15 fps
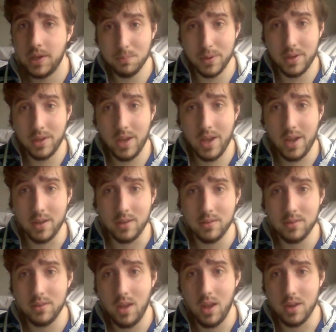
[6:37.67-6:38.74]
But yeah,
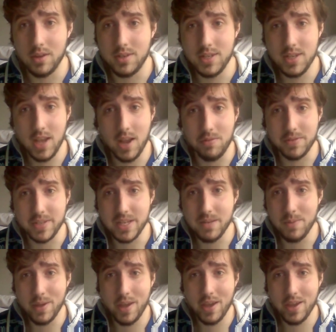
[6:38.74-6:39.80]

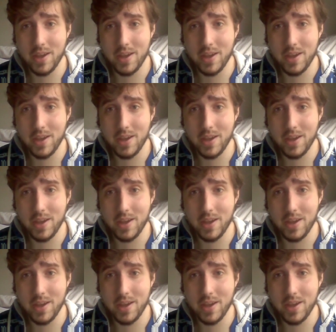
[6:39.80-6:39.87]
DFTBA